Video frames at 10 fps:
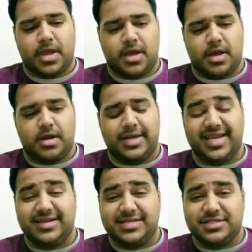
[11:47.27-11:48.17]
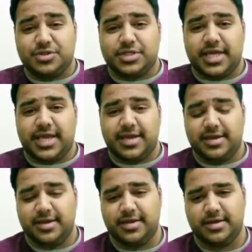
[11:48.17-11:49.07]
Needless to say,
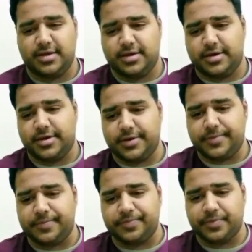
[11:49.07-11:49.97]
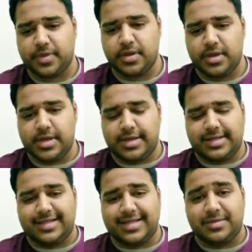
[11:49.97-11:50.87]
that
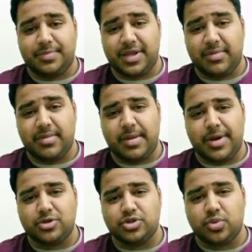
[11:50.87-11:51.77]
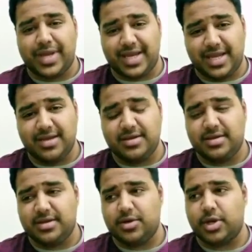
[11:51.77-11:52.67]
the premium amounts vary.
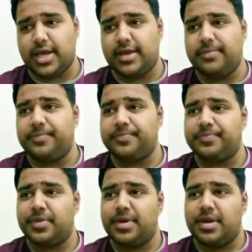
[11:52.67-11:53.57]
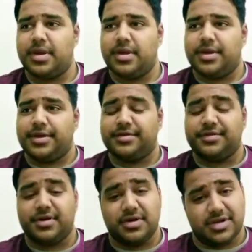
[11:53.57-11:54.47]
Okay,
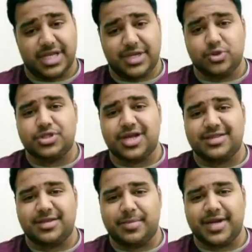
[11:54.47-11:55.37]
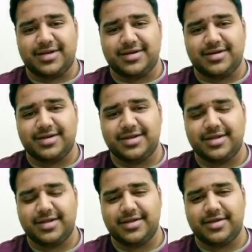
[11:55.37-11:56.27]
the early you start, the better.
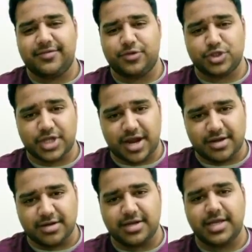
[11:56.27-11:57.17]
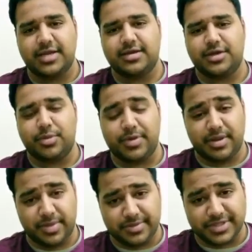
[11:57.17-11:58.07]
If you start early, your
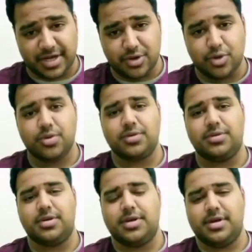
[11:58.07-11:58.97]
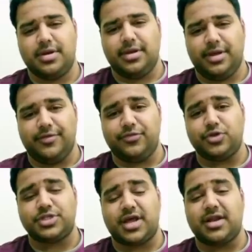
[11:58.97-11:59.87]
premiums are low. If you
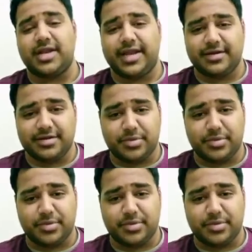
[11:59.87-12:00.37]
start later, the